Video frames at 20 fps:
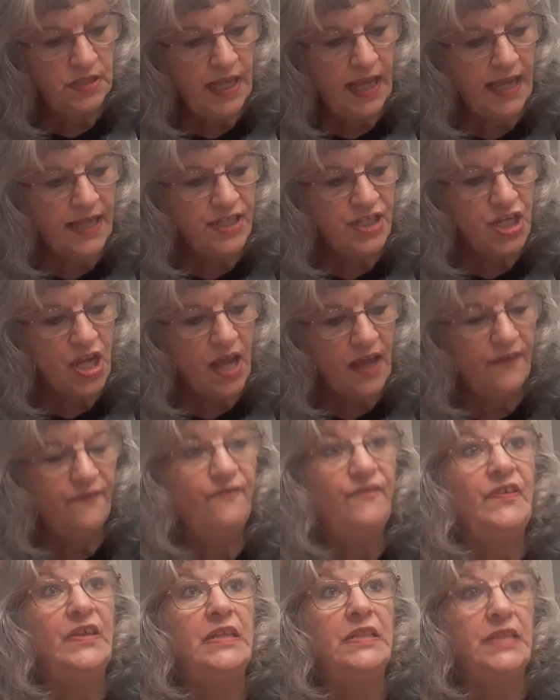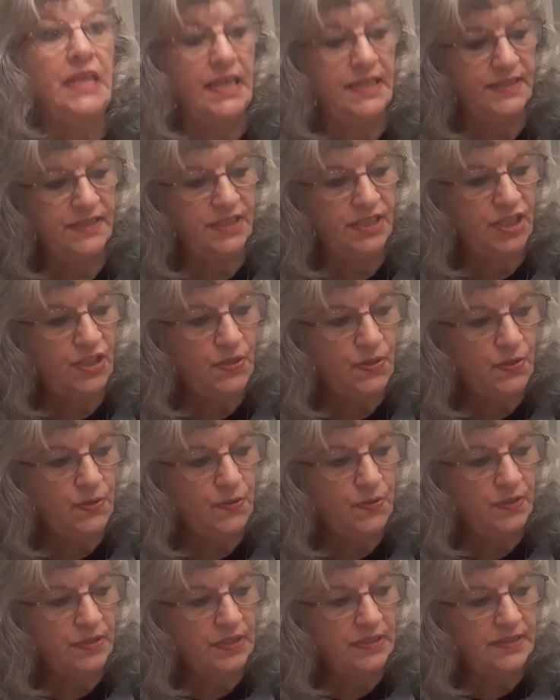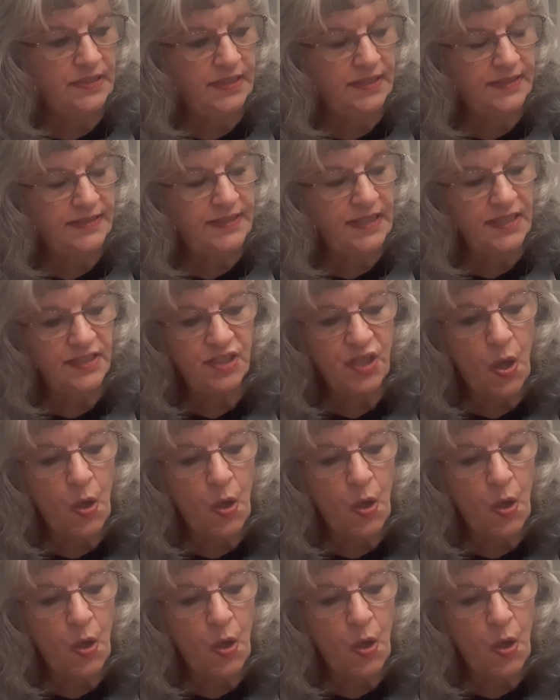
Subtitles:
and not feel as though the success